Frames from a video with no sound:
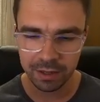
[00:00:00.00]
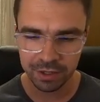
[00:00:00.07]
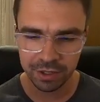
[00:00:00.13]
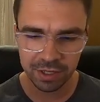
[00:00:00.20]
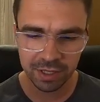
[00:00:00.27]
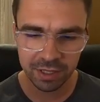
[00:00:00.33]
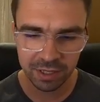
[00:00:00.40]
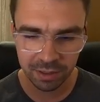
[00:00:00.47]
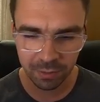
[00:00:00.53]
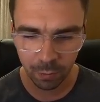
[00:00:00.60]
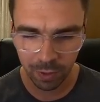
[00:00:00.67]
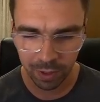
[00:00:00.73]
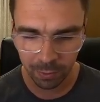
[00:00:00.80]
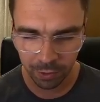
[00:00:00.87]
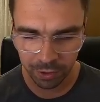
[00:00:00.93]
Just as
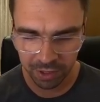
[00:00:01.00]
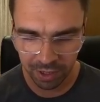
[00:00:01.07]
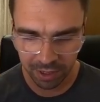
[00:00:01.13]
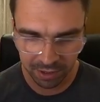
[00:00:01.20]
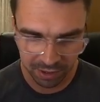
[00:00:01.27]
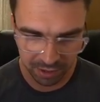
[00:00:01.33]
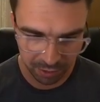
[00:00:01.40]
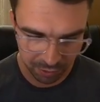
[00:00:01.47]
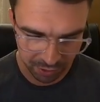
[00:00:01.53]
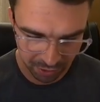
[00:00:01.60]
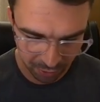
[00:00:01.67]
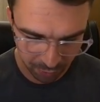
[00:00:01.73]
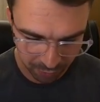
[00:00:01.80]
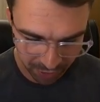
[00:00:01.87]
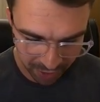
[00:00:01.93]
one more thing, as a closing
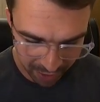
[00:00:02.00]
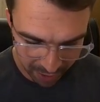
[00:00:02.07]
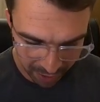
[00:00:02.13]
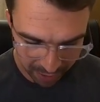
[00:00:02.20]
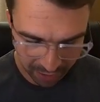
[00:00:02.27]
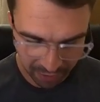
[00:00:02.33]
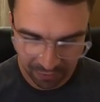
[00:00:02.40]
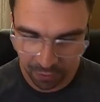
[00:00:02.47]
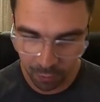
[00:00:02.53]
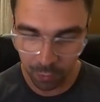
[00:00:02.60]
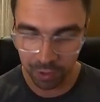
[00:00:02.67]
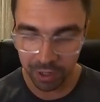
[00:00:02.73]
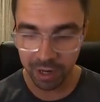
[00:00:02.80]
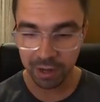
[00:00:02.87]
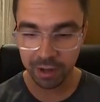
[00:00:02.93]
note, if you
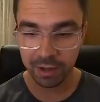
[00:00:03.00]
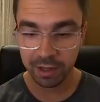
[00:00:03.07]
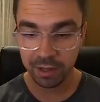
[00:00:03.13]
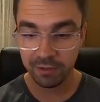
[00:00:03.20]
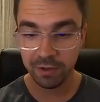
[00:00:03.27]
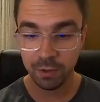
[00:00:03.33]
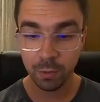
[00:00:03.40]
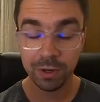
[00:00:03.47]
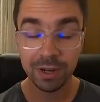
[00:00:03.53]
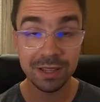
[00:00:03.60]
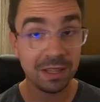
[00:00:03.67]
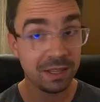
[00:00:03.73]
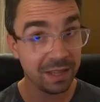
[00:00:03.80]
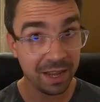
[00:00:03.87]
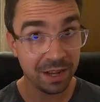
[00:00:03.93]
wanna
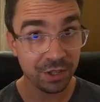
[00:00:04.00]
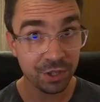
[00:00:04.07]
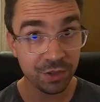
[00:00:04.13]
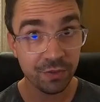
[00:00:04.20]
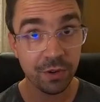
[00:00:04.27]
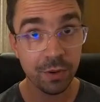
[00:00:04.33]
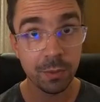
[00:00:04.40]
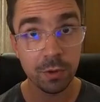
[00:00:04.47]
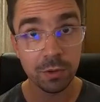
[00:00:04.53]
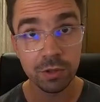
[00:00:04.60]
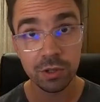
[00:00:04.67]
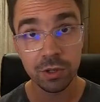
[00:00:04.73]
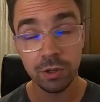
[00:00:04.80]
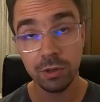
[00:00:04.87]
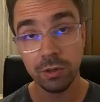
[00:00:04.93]
detach from
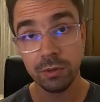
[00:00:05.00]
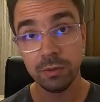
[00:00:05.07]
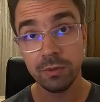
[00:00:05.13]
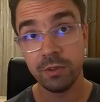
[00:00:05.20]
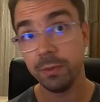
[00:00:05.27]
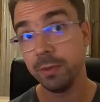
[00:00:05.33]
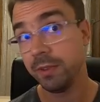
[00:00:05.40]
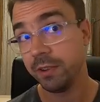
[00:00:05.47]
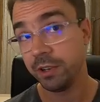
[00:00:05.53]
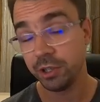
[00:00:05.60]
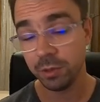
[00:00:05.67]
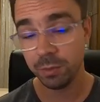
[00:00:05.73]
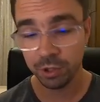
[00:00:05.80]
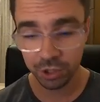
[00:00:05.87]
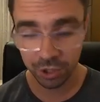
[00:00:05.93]
console from the
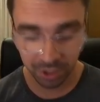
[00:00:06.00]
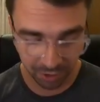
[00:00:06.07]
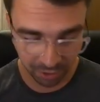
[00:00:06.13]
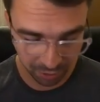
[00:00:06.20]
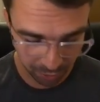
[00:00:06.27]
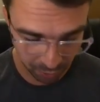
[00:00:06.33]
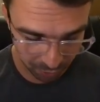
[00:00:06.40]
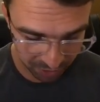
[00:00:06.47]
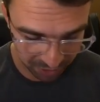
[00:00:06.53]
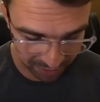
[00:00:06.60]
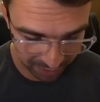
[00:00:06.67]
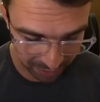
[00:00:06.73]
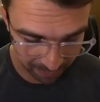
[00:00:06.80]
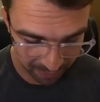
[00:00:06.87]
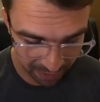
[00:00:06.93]
virtual machine, you
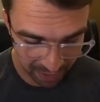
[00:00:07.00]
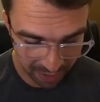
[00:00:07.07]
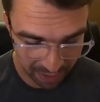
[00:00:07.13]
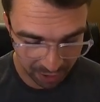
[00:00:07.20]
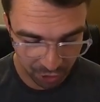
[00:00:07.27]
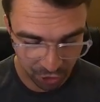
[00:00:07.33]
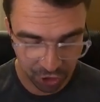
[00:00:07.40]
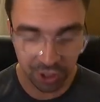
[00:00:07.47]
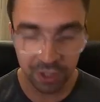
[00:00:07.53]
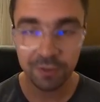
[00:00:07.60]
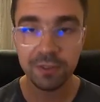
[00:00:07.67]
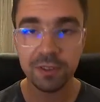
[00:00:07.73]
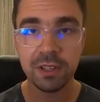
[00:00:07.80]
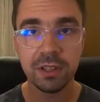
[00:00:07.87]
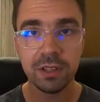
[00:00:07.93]
type
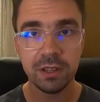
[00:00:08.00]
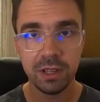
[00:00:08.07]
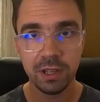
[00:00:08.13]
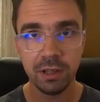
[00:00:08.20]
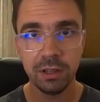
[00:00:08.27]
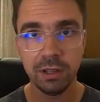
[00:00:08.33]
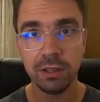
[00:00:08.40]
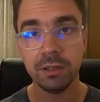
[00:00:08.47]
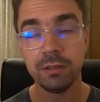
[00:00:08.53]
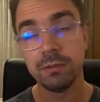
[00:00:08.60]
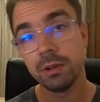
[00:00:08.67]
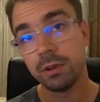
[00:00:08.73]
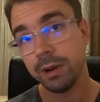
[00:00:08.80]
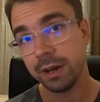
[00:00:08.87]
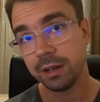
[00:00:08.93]
Shift tilde,
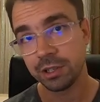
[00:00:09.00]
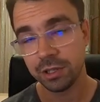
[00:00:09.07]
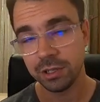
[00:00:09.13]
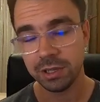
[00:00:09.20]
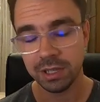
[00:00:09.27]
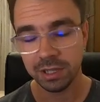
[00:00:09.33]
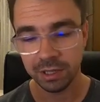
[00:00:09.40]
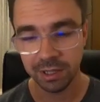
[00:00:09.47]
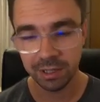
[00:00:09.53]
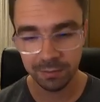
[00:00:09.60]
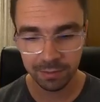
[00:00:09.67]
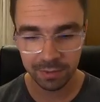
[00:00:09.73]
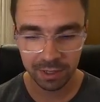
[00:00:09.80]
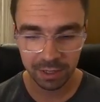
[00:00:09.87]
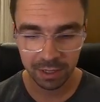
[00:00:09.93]
or actually tilde,